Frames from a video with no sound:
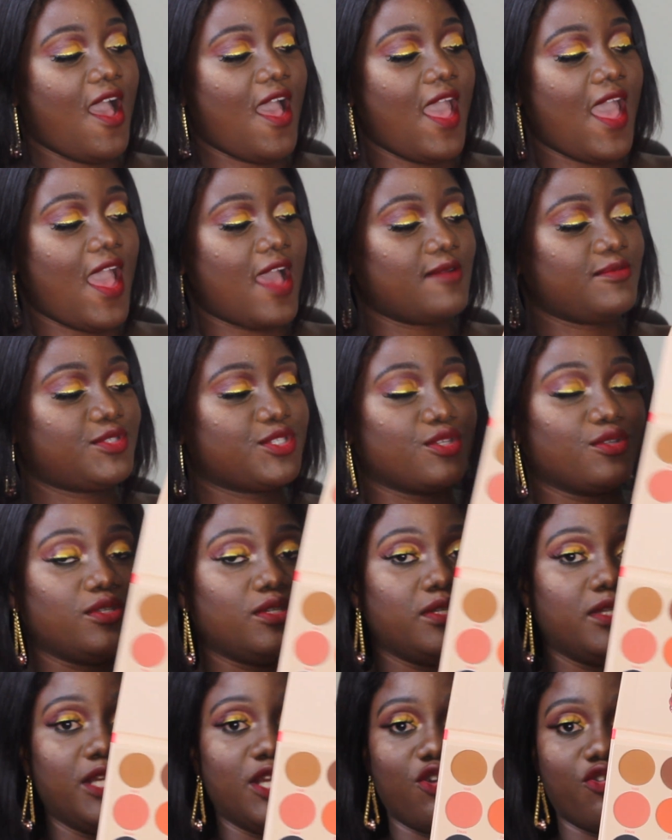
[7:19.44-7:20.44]

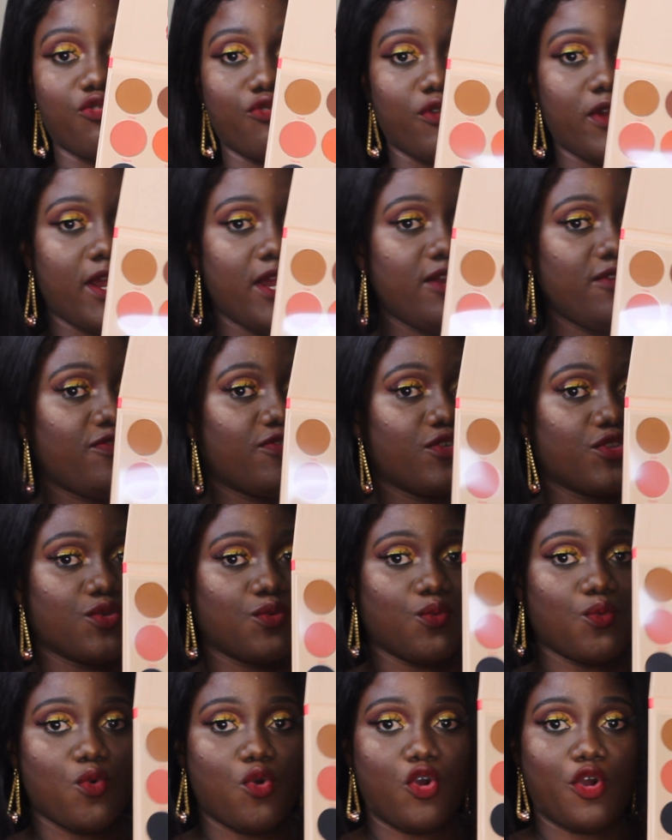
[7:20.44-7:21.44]
Absolutely great for the
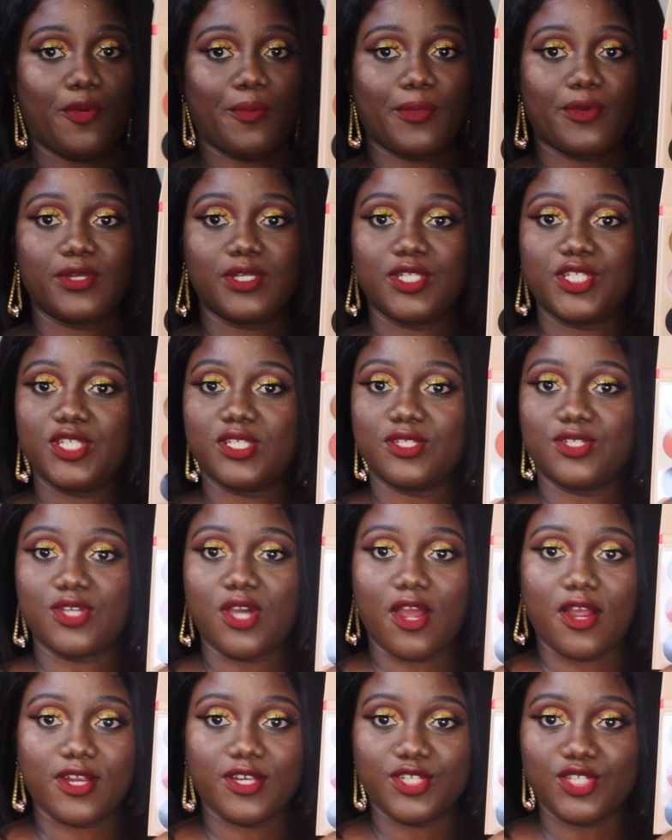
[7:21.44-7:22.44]
warmer to
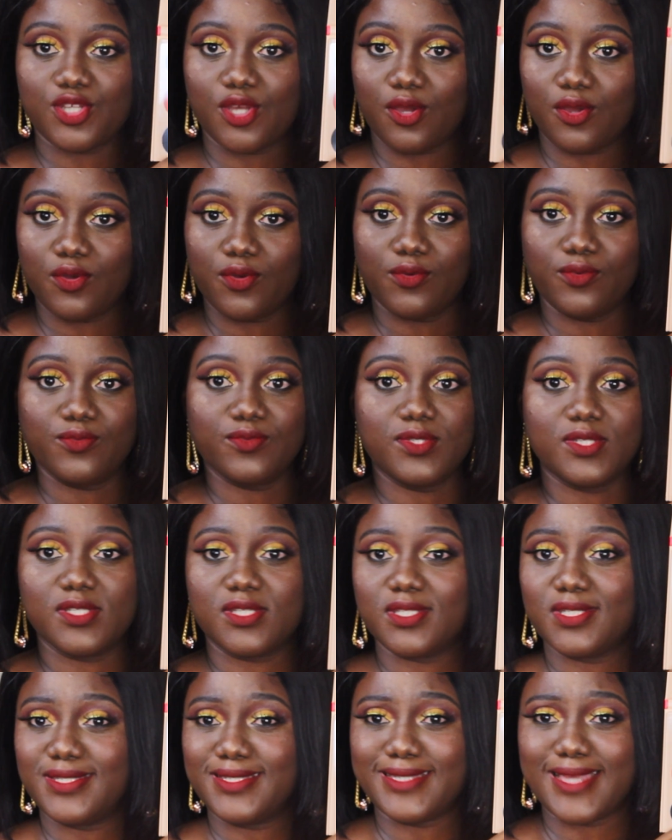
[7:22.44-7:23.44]
darker tones.